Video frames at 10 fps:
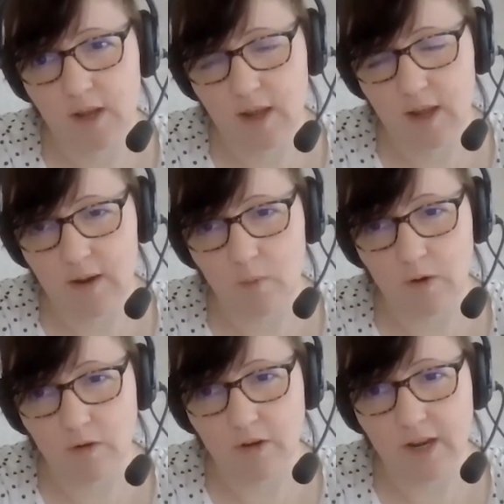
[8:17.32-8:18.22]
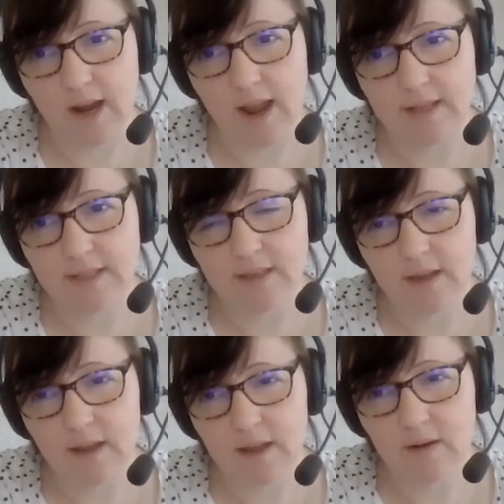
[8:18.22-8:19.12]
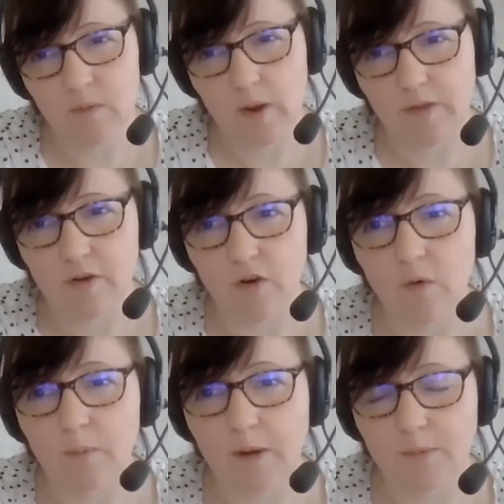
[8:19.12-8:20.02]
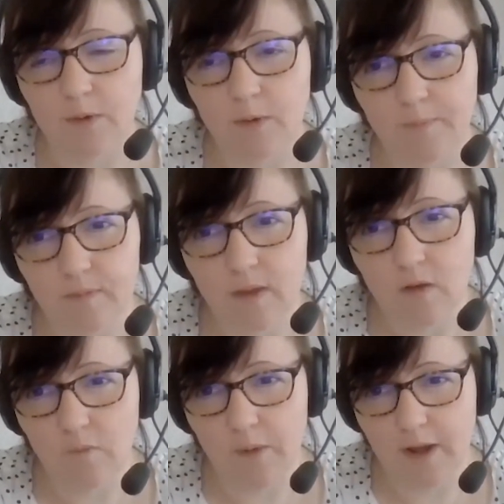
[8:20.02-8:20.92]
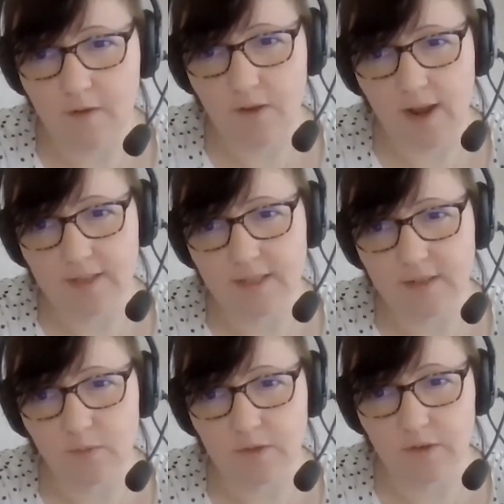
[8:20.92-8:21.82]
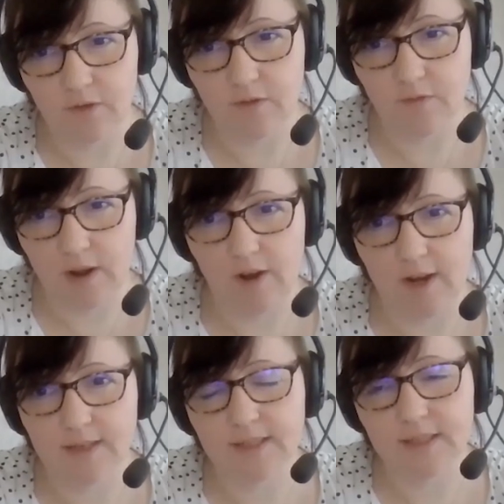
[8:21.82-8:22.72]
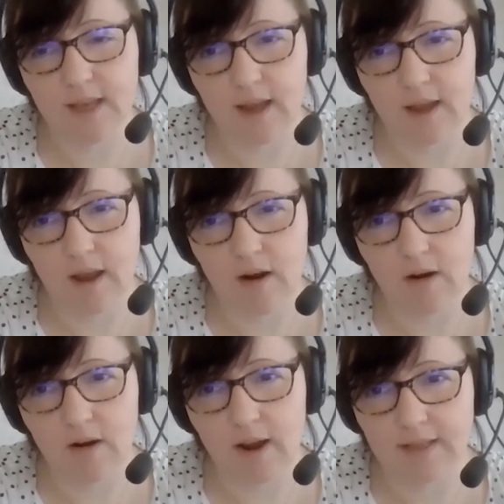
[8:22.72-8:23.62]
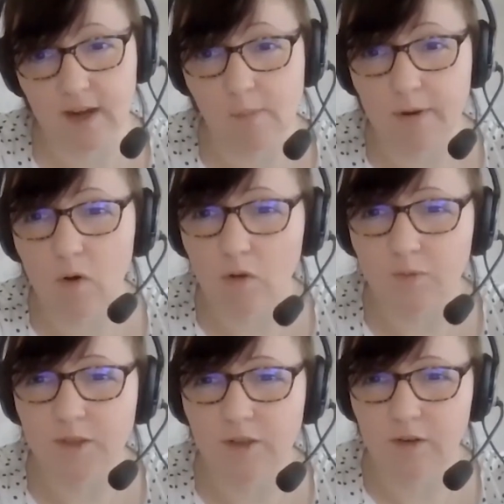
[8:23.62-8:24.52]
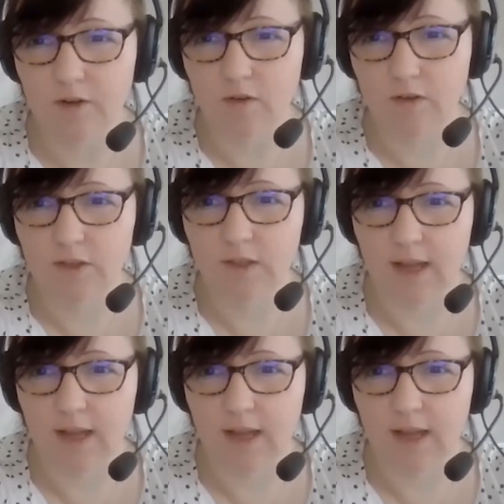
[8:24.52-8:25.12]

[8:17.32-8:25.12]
we're looking at whether or not people who've been infected with different variants are ending up in hospital or not,